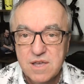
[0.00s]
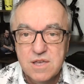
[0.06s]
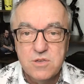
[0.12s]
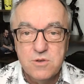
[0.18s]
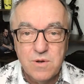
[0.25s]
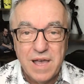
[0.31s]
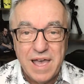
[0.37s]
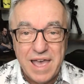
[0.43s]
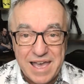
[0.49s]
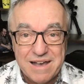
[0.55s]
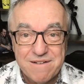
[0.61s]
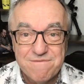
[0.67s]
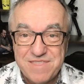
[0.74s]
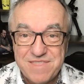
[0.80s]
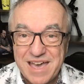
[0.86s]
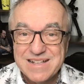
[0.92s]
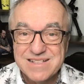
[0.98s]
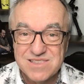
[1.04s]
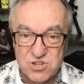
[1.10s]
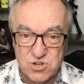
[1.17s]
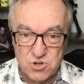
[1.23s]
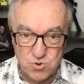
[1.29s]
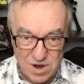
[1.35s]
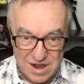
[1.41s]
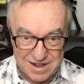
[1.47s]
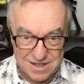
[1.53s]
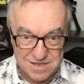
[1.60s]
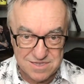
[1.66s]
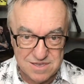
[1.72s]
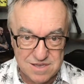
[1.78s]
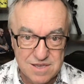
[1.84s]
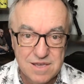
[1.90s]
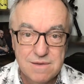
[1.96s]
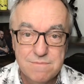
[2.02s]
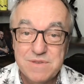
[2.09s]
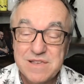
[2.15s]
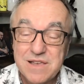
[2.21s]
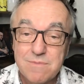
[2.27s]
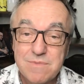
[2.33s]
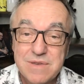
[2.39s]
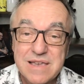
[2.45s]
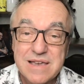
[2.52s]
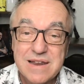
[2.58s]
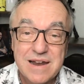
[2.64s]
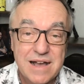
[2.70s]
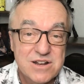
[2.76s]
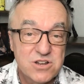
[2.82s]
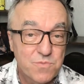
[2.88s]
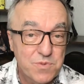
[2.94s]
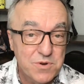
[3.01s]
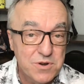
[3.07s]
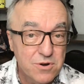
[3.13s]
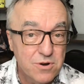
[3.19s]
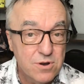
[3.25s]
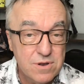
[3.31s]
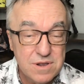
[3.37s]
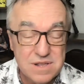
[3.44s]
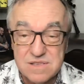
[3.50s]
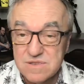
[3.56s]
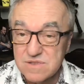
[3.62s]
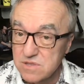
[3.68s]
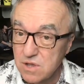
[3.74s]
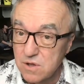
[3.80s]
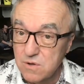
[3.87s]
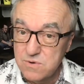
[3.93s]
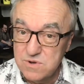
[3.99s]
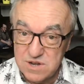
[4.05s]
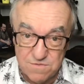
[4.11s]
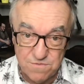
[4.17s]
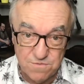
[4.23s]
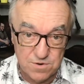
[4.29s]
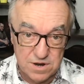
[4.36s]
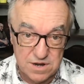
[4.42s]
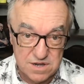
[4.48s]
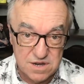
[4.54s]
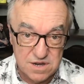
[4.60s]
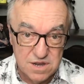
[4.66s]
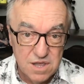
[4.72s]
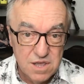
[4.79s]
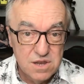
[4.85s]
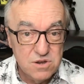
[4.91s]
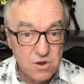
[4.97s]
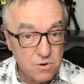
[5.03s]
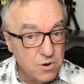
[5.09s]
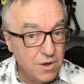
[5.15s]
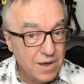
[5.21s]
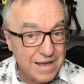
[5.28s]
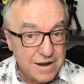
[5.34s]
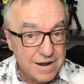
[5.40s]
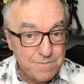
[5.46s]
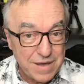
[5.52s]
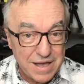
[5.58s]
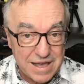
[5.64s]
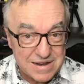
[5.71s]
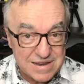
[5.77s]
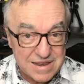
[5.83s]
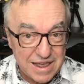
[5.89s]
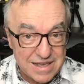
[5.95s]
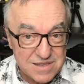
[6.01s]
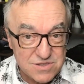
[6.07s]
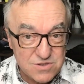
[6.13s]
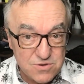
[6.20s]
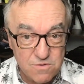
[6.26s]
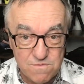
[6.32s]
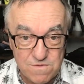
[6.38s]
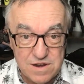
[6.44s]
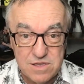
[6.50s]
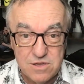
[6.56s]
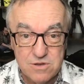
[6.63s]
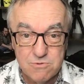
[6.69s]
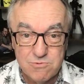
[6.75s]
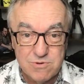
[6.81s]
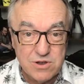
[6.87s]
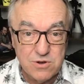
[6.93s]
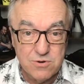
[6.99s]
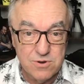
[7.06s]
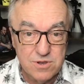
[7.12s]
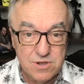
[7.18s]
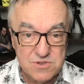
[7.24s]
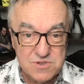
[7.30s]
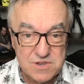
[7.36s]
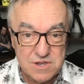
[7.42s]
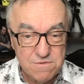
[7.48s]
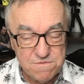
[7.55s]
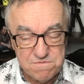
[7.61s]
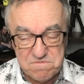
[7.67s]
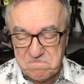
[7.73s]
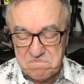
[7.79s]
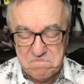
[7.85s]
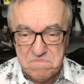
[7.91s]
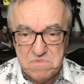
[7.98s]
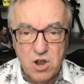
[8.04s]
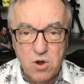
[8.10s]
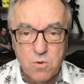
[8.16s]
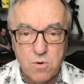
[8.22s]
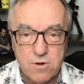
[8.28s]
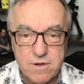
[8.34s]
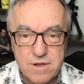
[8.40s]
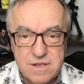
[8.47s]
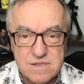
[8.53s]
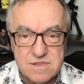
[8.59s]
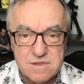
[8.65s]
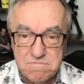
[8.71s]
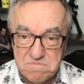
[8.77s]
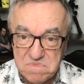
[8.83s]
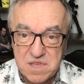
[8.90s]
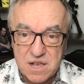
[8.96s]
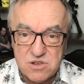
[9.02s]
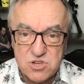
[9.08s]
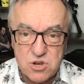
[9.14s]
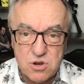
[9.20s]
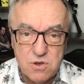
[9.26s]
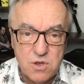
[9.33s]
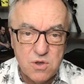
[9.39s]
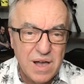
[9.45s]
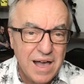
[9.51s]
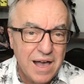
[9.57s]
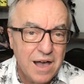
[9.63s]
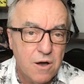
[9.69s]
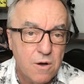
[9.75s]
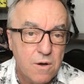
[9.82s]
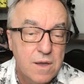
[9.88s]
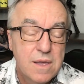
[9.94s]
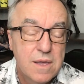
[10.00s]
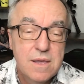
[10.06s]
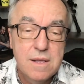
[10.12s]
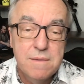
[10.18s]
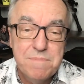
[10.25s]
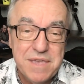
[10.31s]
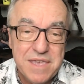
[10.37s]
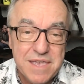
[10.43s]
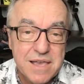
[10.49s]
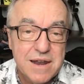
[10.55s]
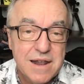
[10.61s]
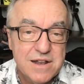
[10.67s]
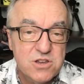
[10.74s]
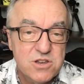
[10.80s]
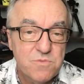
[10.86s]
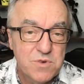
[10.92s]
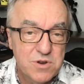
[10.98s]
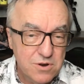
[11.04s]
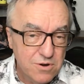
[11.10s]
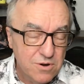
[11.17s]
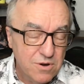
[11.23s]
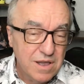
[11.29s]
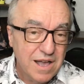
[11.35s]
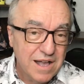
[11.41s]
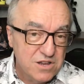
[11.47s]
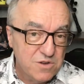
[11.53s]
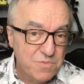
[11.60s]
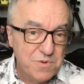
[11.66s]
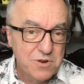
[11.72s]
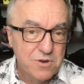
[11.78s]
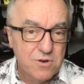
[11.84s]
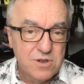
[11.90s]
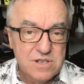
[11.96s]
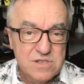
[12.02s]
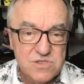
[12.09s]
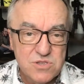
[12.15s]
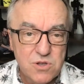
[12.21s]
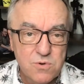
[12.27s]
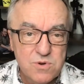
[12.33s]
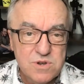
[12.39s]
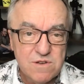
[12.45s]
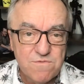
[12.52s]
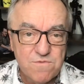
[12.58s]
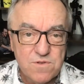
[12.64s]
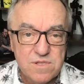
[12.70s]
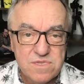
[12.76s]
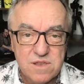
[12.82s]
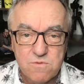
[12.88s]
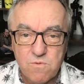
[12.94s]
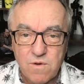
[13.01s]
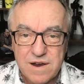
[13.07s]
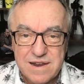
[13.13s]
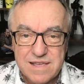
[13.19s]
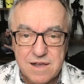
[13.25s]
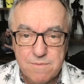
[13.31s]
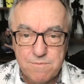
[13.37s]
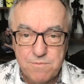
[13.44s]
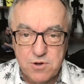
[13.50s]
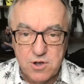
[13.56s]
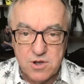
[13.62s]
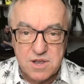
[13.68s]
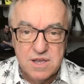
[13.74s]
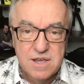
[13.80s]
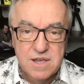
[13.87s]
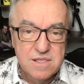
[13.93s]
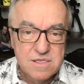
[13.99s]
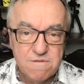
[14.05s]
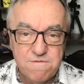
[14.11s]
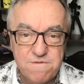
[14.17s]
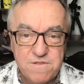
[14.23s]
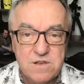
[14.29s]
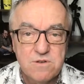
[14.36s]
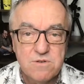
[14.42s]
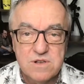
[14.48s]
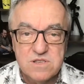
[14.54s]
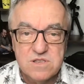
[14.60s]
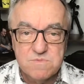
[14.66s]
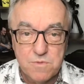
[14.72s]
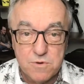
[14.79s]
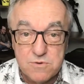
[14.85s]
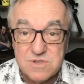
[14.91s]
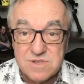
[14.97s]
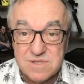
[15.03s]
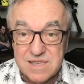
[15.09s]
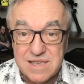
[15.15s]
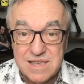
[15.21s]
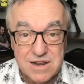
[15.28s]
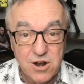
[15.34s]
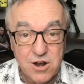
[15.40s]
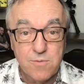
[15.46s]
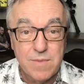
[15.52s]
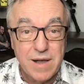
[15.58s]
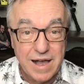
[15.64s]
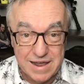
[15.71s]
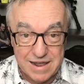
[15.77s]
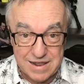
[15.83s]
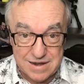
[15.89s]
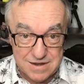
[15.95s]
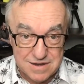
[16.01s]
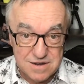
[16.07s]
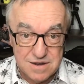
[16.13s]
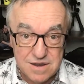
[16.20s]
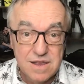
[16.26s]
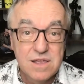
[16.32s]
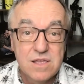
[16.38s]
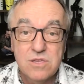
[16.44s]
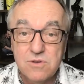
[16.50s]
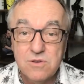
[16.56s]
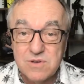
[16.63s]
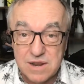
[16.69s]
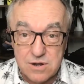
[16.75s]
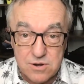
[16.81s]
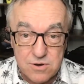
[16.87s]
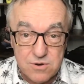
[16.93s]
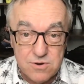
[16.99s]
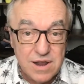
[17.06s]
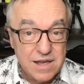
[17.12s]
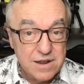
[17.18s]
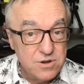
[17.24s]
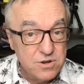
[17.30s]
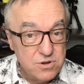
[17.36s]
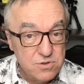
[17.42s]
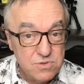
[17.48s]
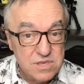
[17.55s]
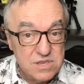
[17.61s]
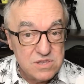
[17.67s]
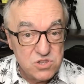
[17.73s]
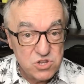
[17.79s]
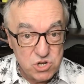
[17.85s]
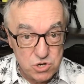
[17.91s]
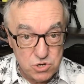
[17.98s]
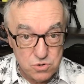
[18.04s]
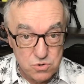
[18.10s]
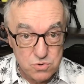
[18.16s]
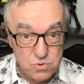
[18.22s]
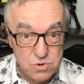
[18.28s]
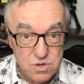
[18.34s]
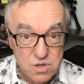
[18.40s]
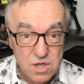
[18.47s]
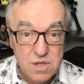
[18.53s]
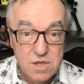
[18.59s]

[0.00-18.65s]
You have that strength. Becoming an entrepreneur is no different. Don't know how to podcast or video record yourself? No worries. I'll show you how. Being an entrepreneur is no different than writing a book. The fear is mostly in our mind. You can learn how to do this too.